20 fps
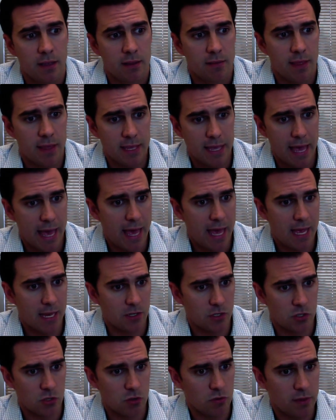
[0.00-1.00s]
that you
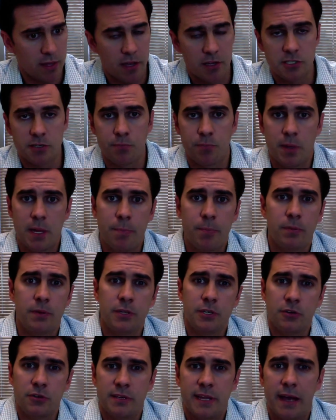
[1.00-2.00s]
had 2,000 people in
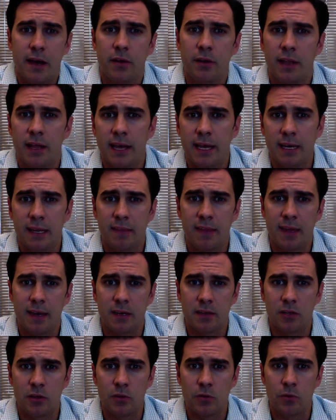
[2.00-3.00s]
your downline, and that
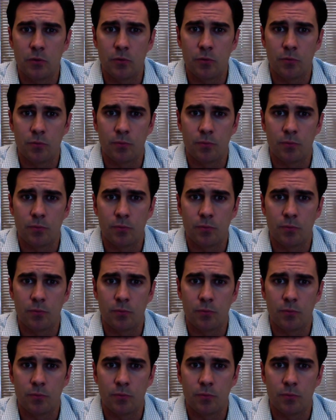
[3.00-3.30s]
you